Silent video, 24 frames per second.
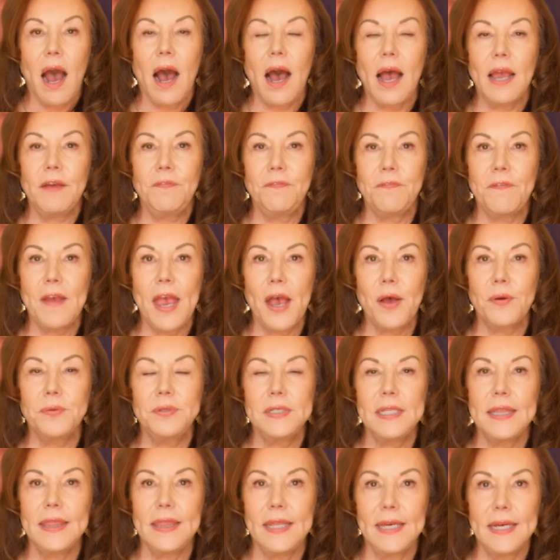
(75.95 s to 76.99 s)
I
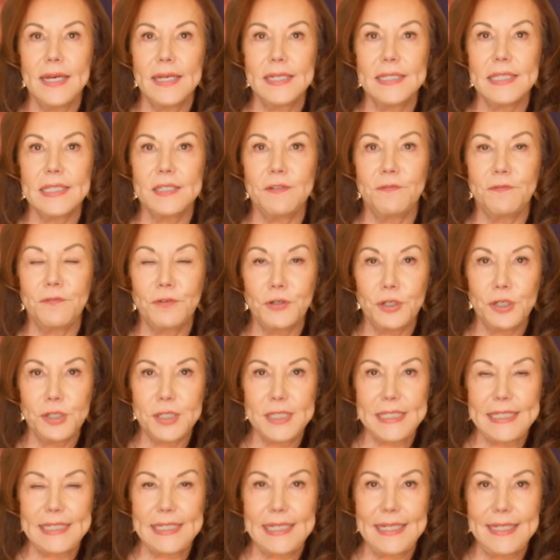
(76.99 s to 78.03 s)
found this
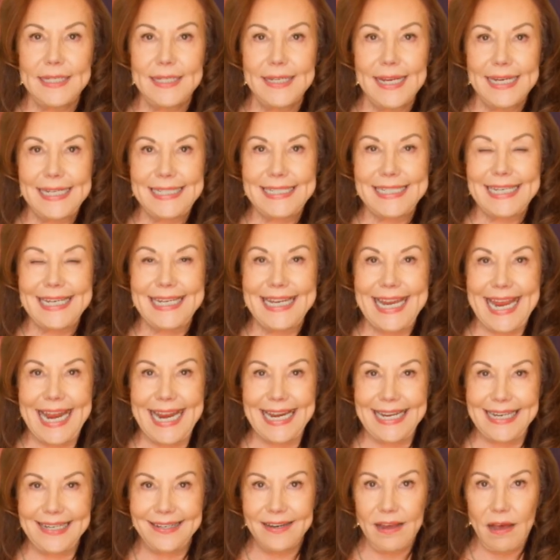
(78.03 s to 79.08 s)
first in
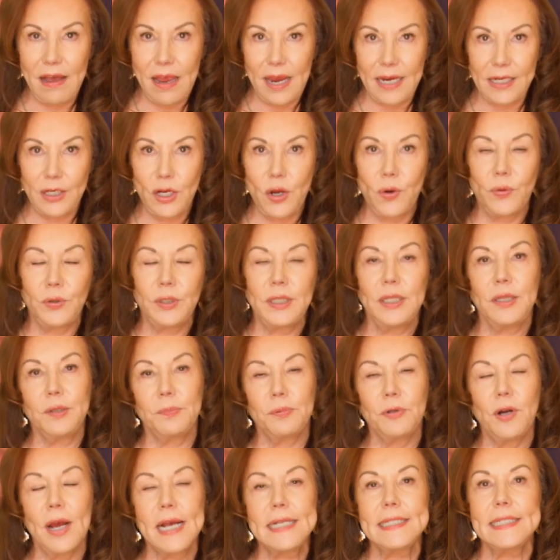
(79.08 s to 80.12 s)
1989, only the
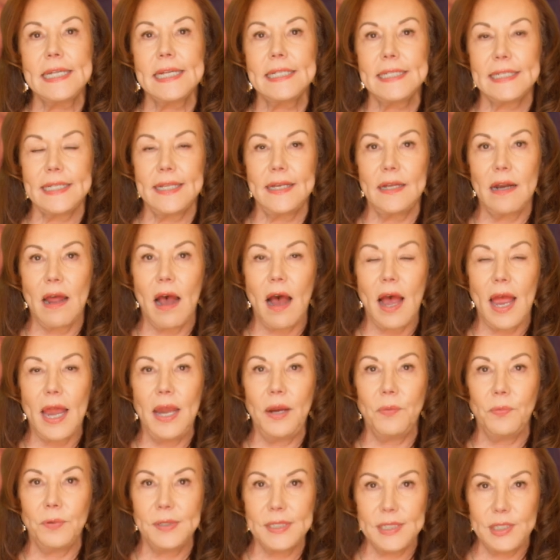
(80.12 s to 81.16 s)
process that
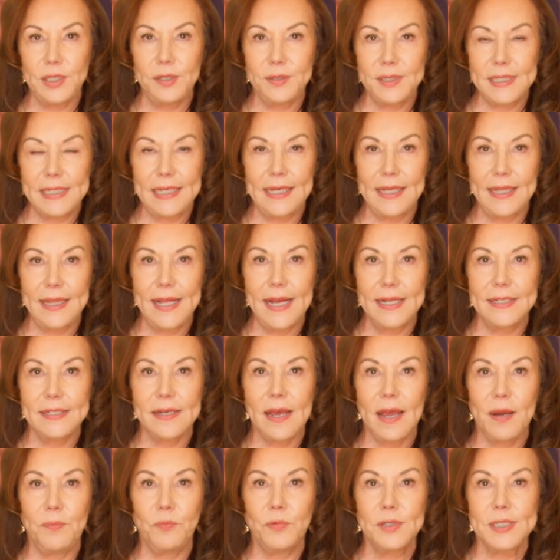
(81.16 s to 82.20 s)
I was using at that
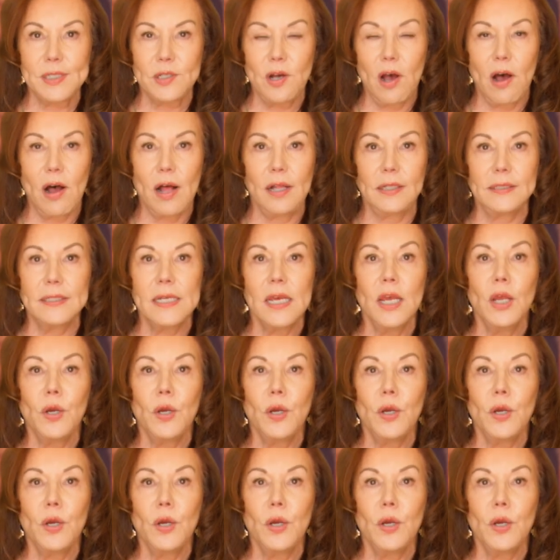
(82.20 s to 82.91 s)
time was called